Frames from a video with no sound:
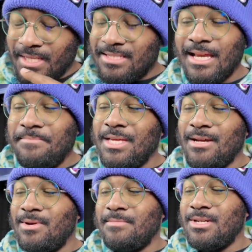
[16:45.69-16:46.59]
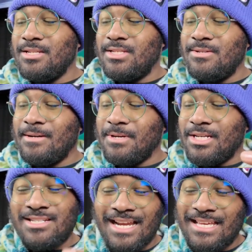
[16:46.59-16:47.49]
Same thing what I'm going to do. I'm
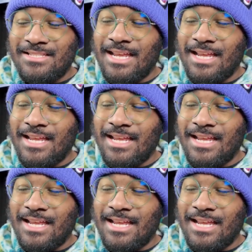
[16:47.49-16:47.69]
going to try to get